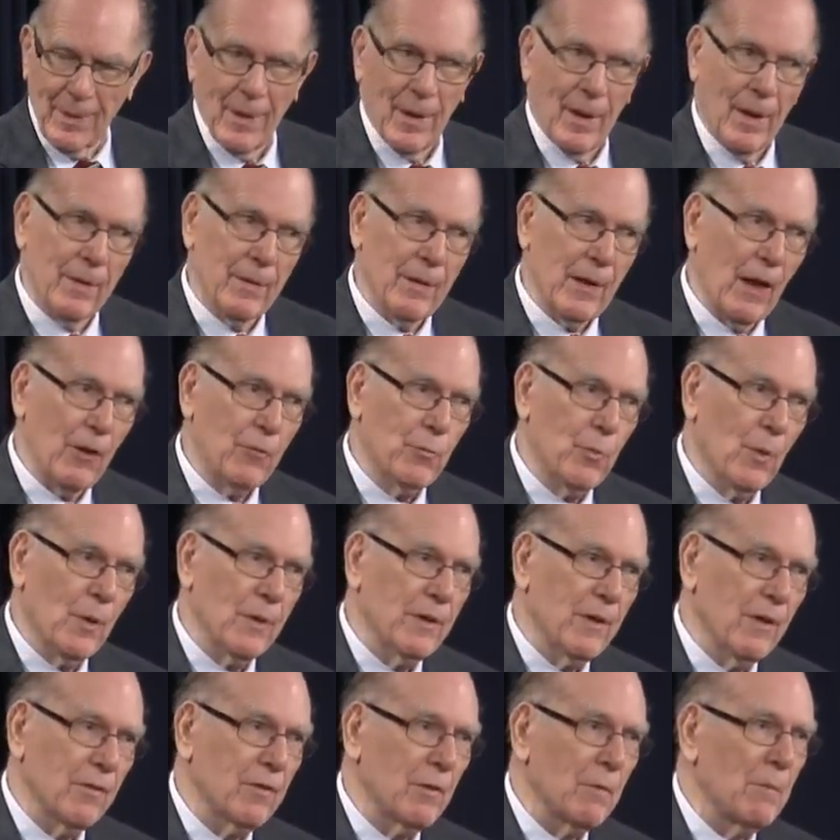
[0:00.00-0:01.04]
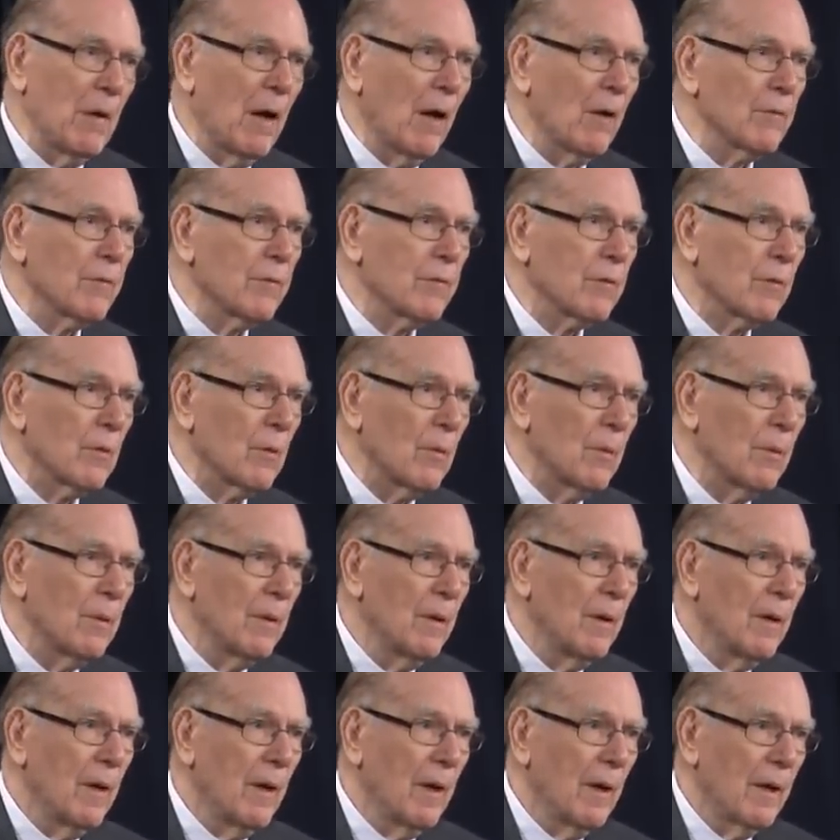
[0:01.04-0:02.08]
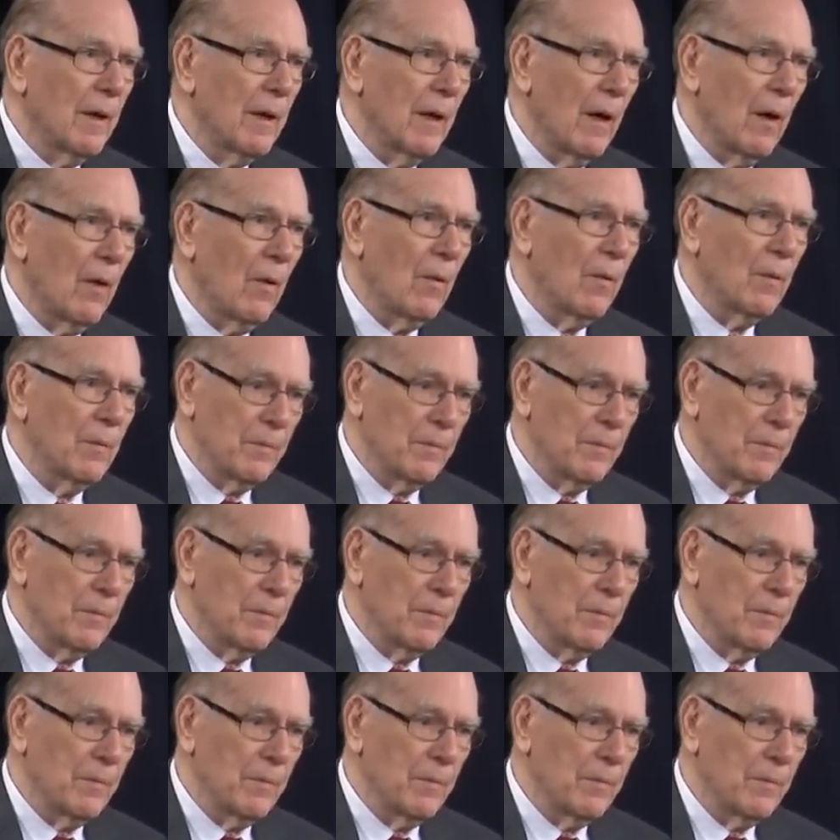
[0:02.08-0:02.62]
And that's what this amounts to. Now,